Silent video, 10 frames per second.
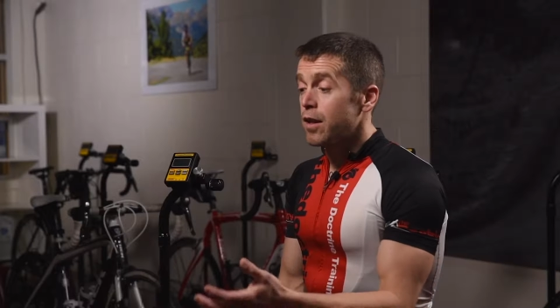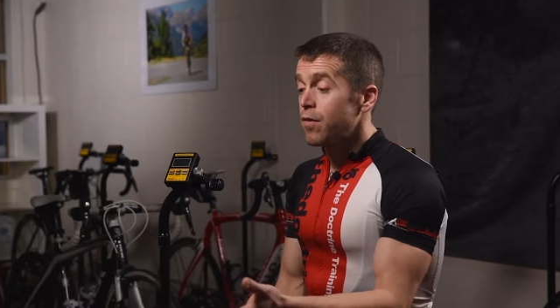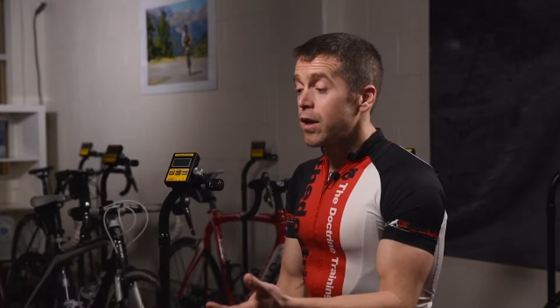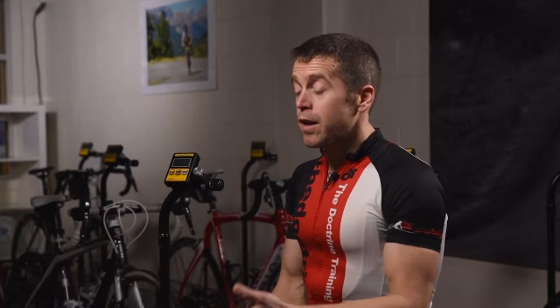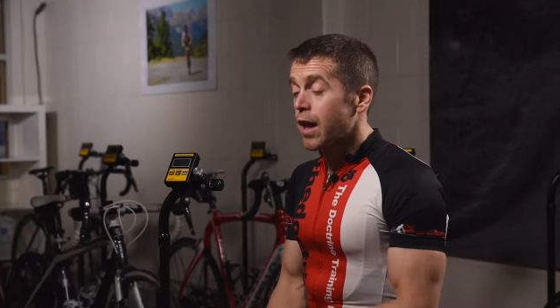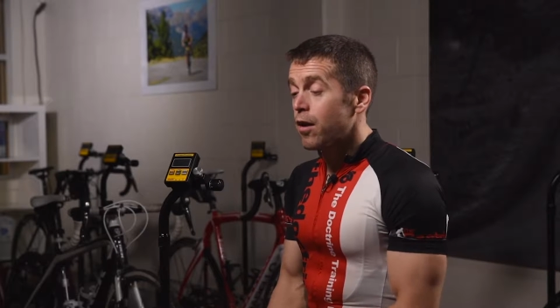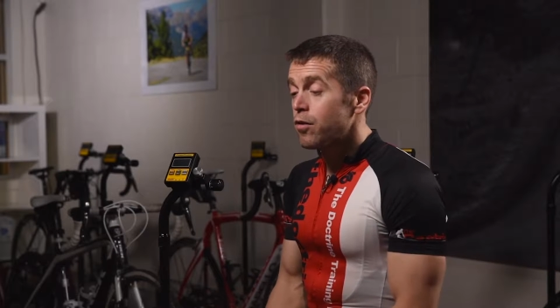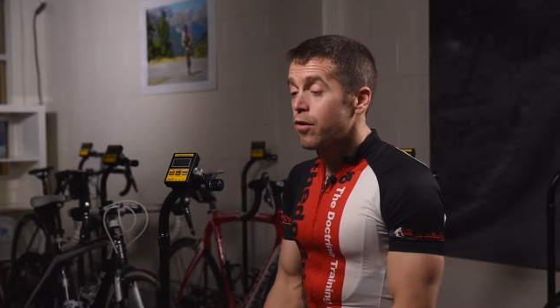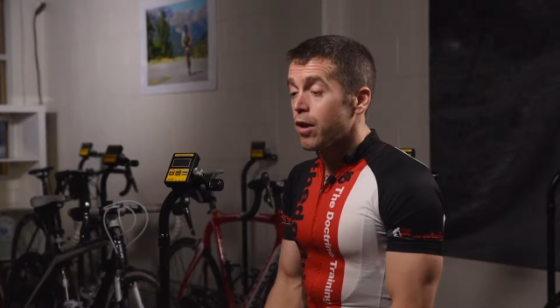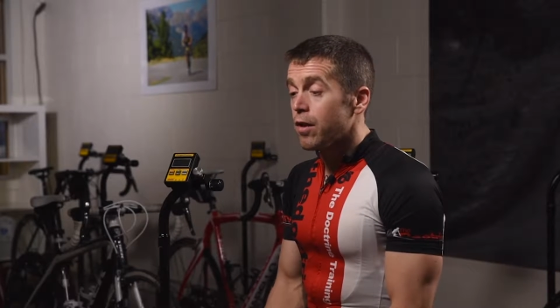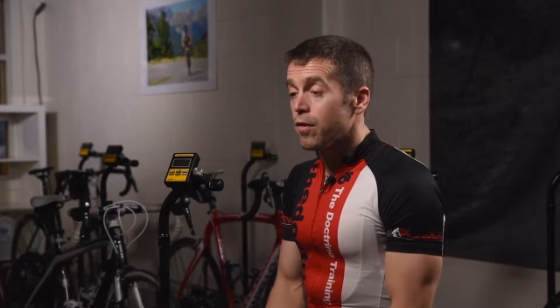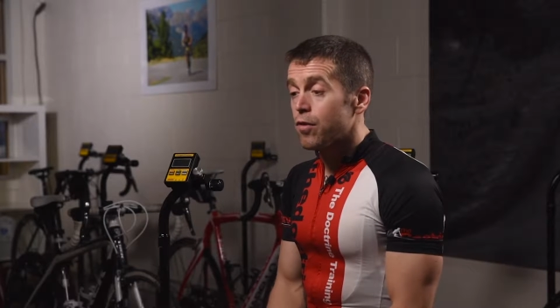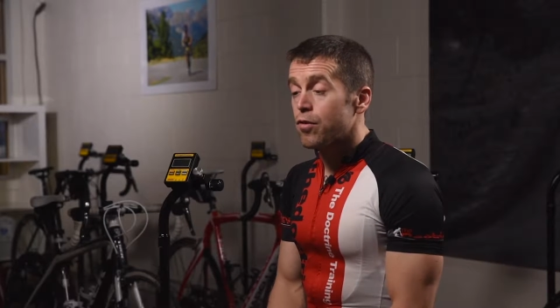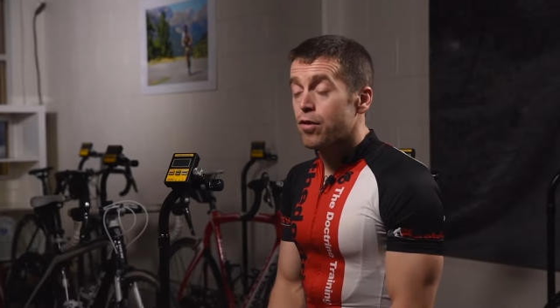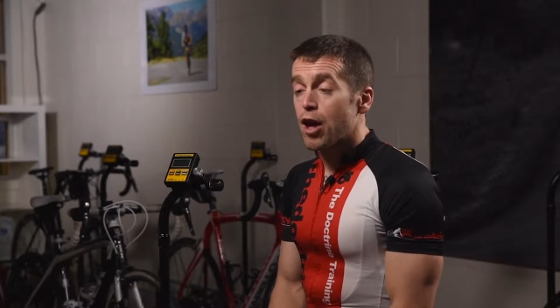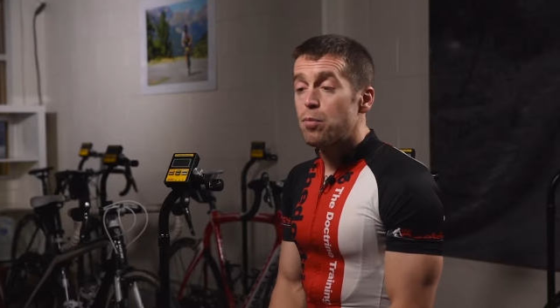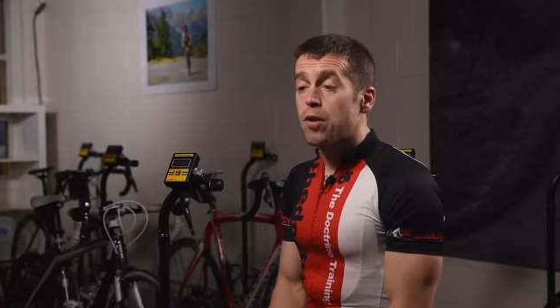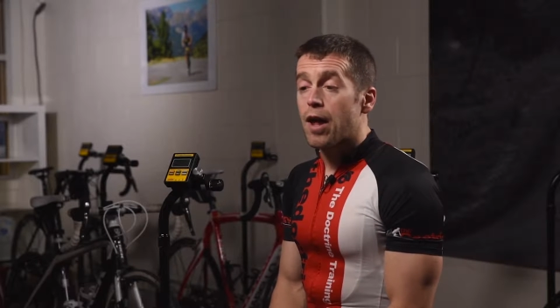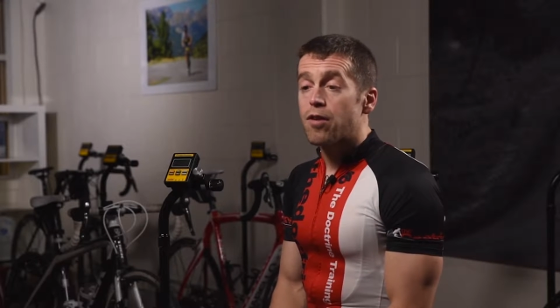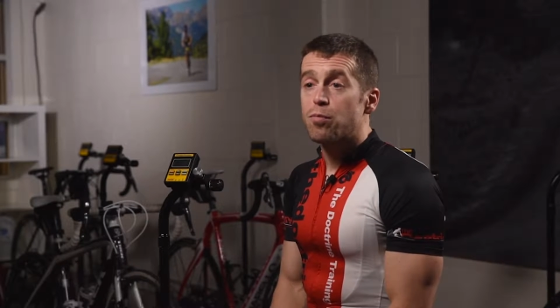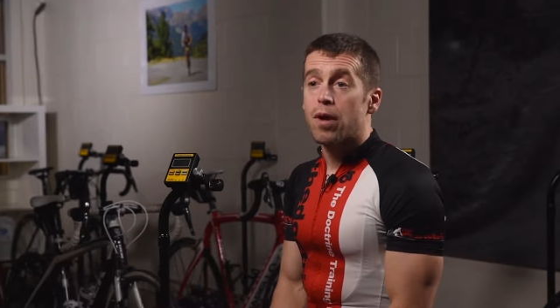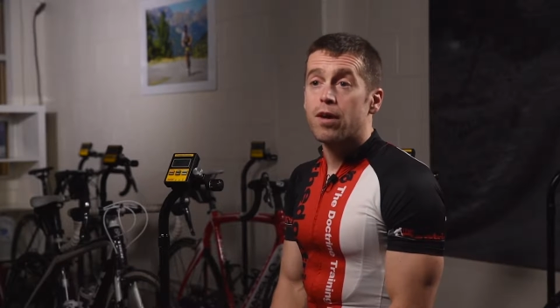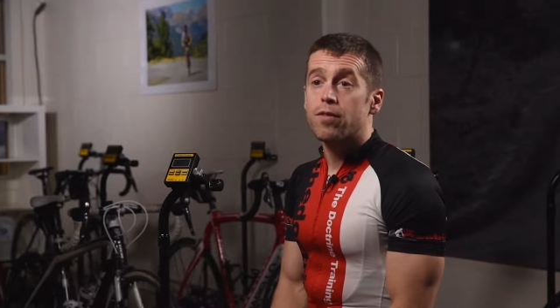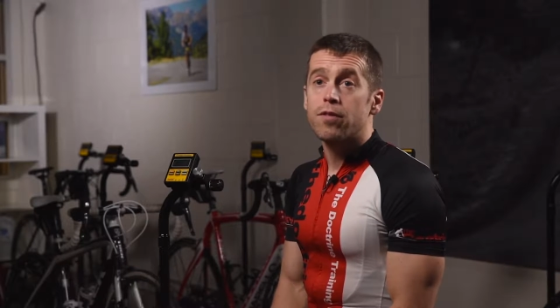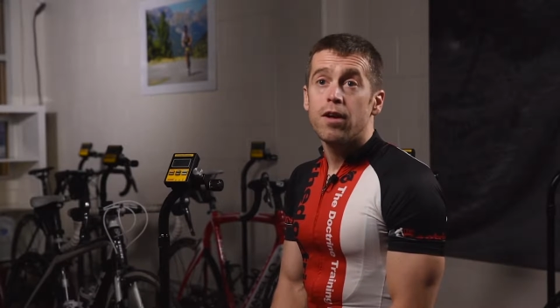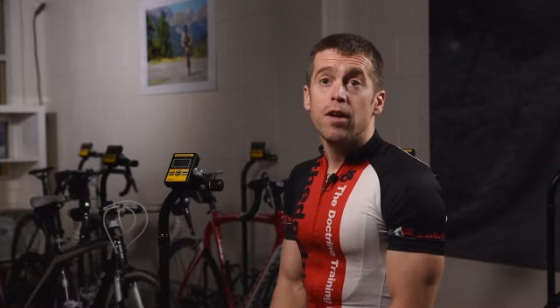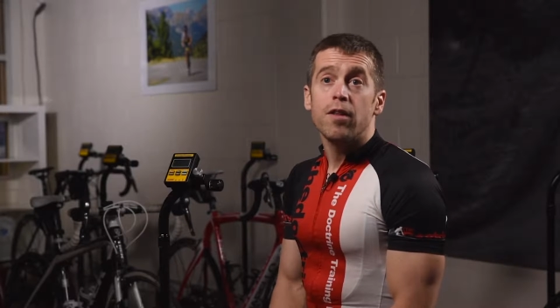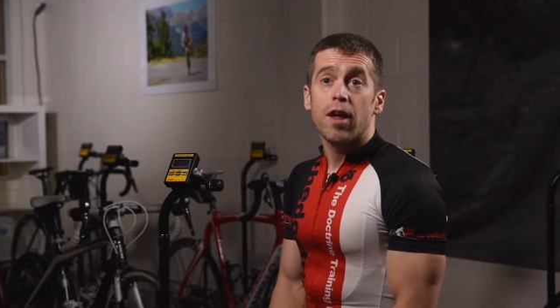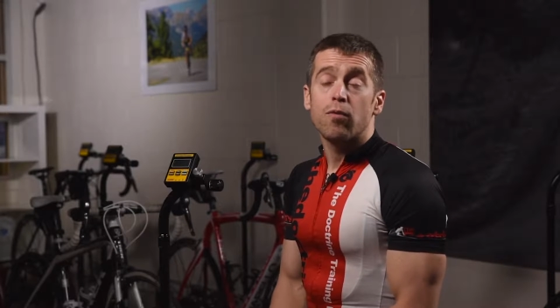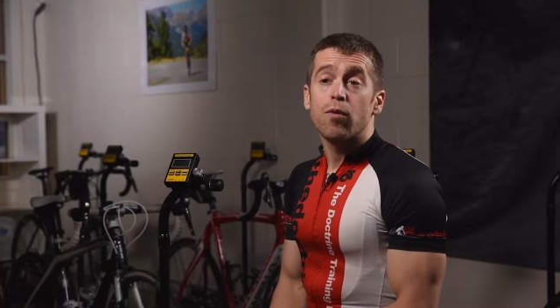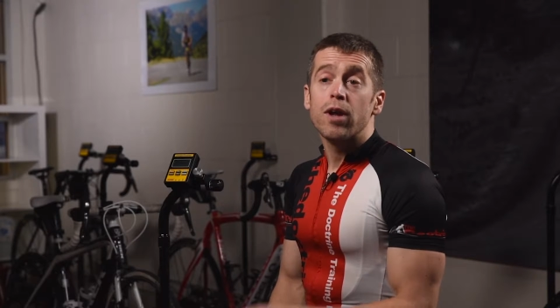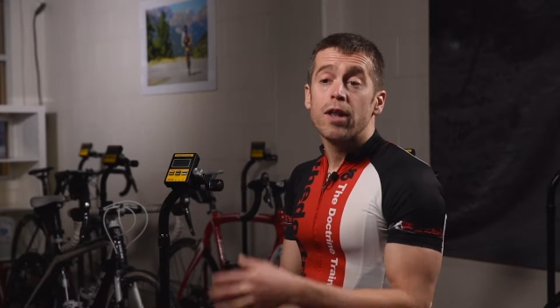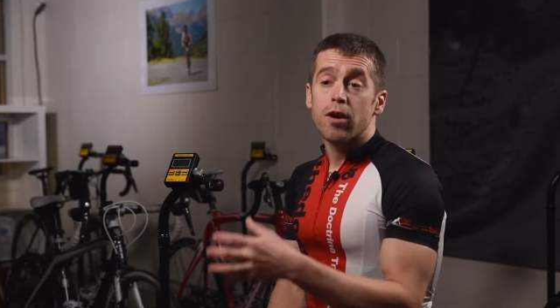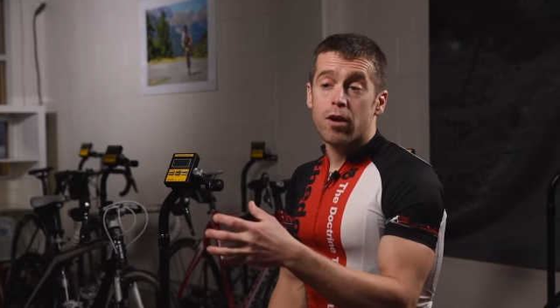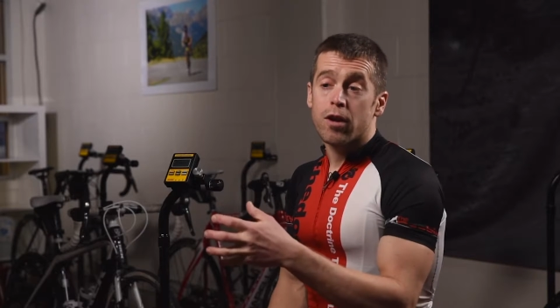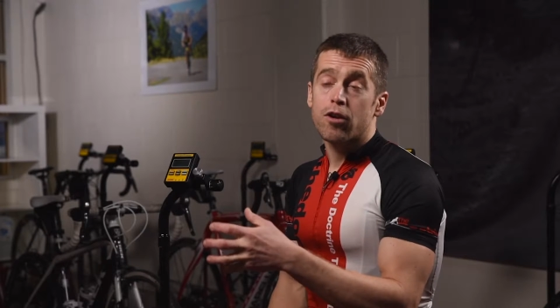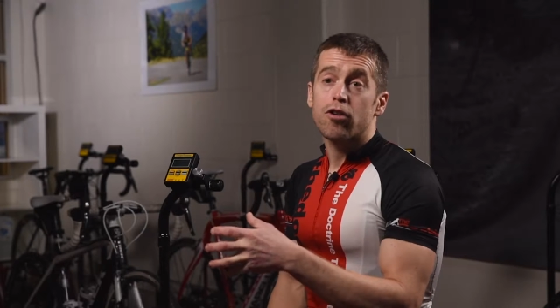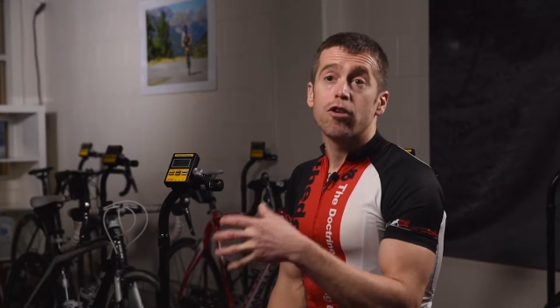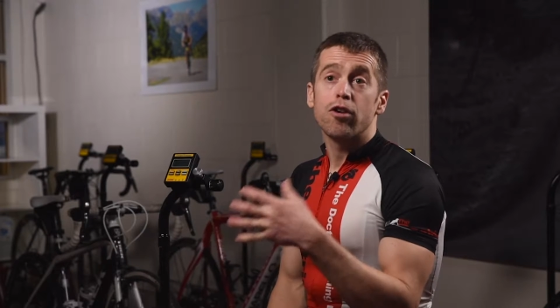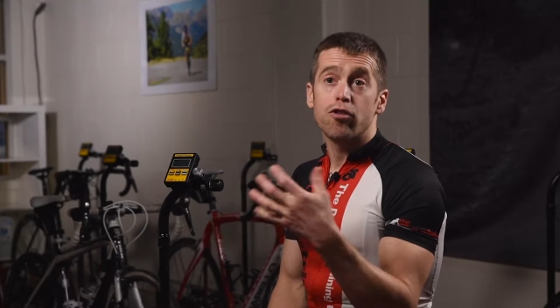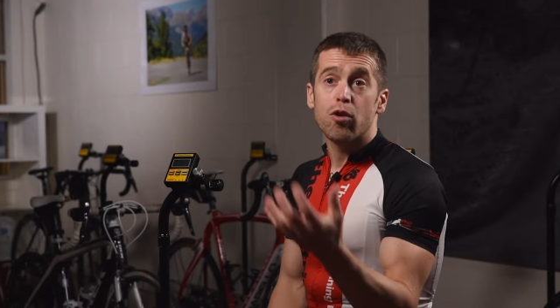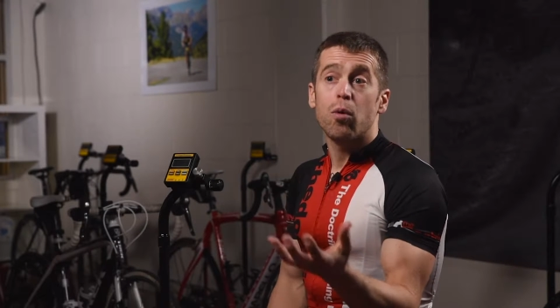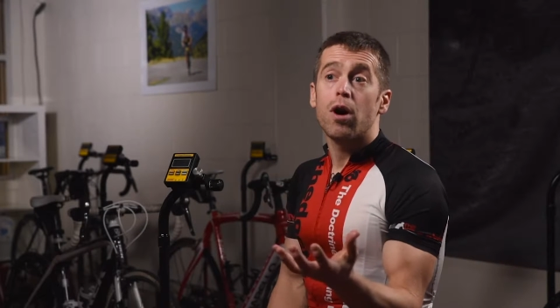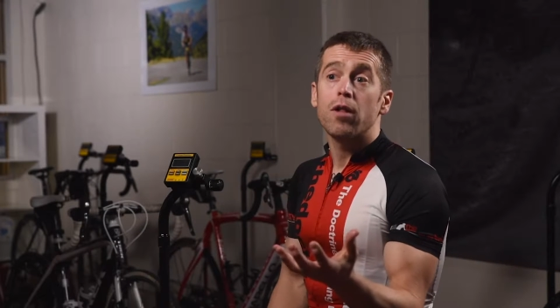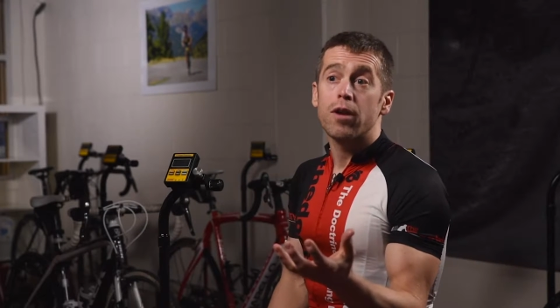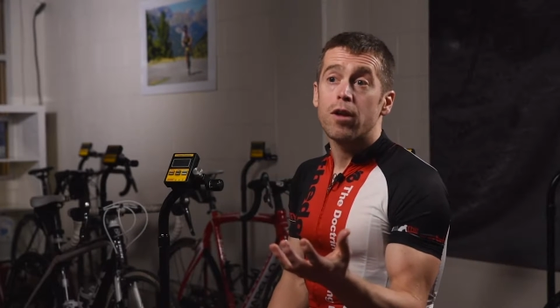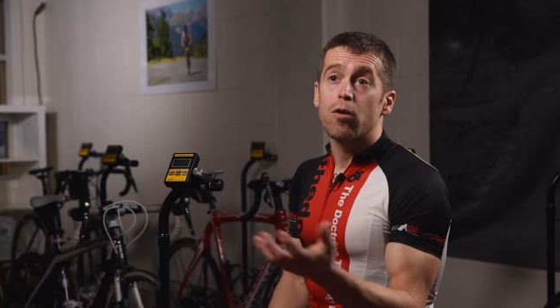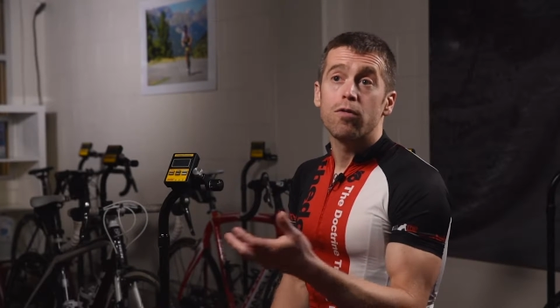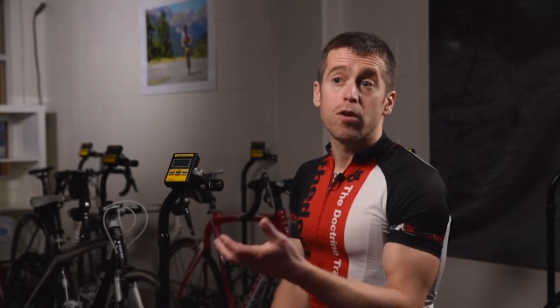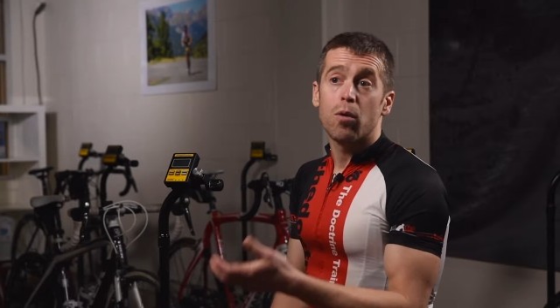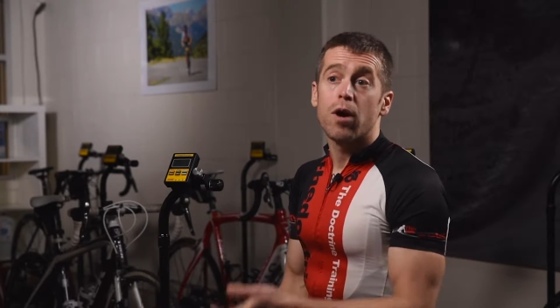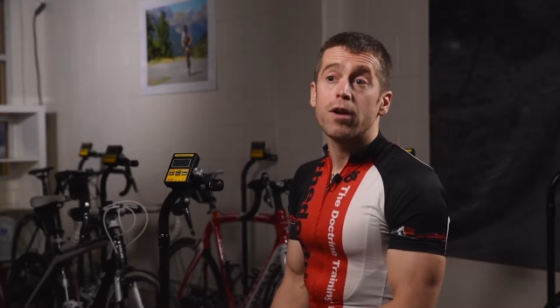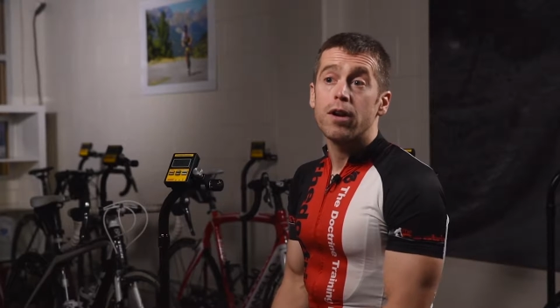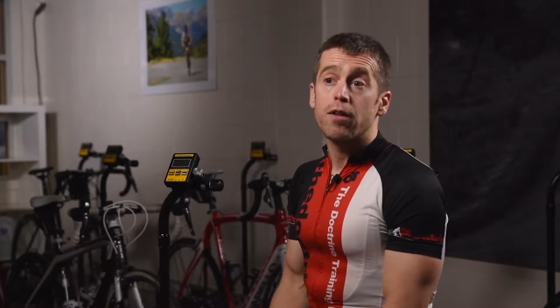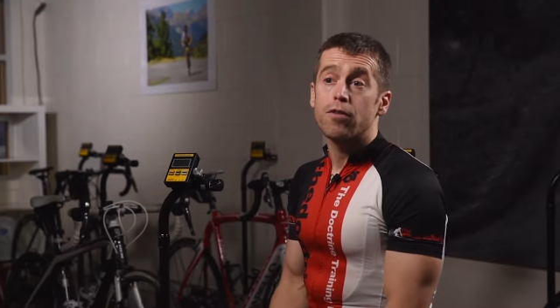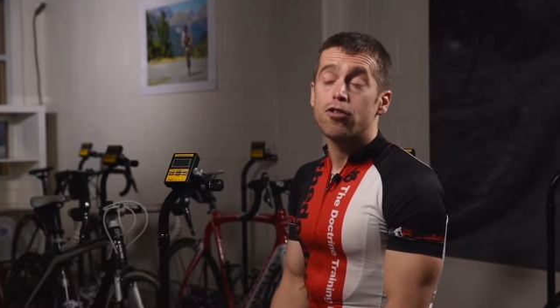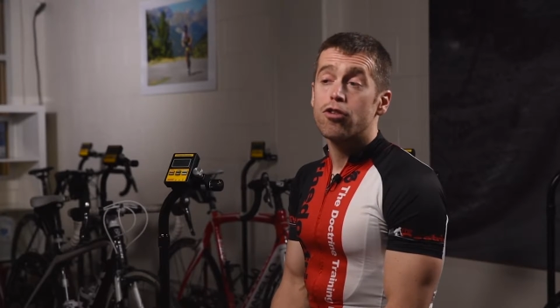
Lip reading: Living in Calgary, there's a couple aspects that really encourage quality over quantity for